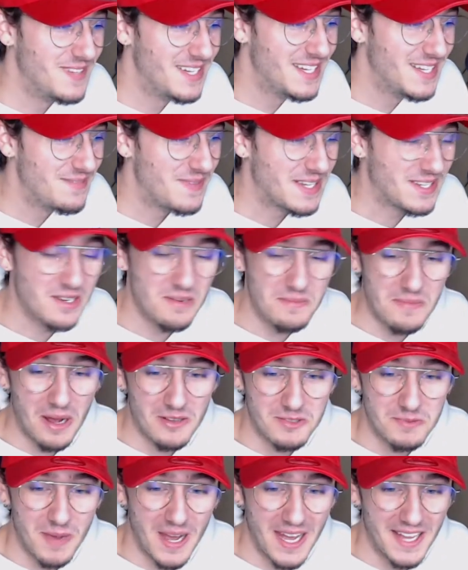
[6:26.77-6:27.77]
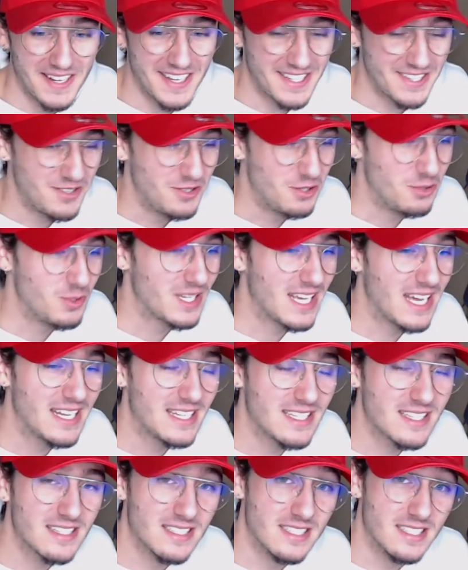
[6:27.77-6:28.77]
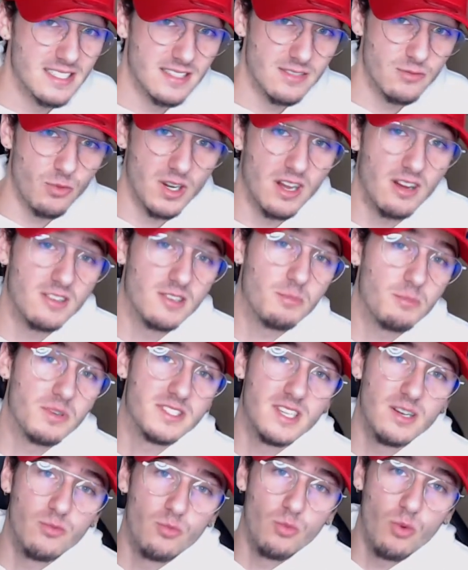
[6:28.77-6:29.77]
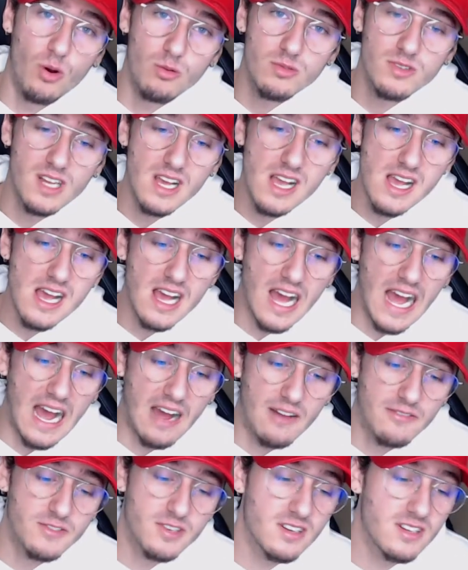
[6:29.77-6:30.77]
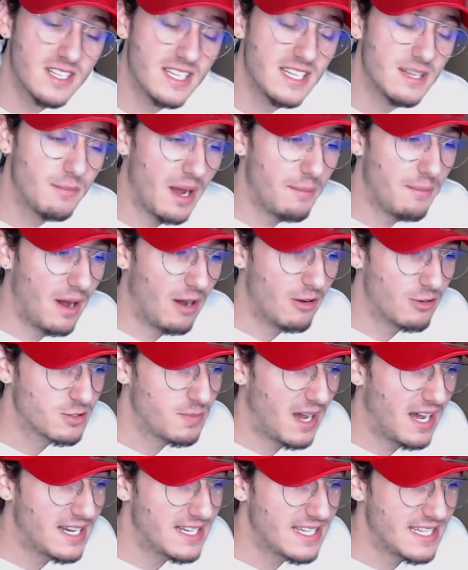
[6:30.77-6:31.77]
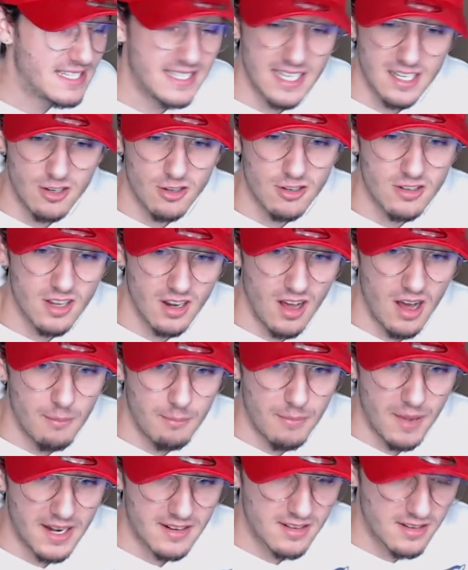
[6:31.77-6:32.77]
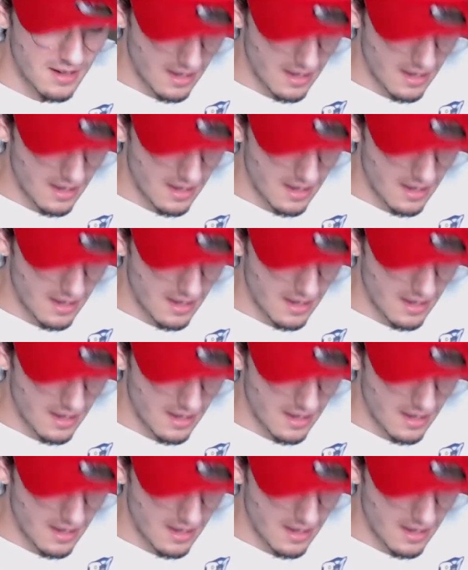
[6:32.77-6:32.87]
make your mouse pad like new again, because it 100% won't. After cleaning my mouse pad, it did look a lot better,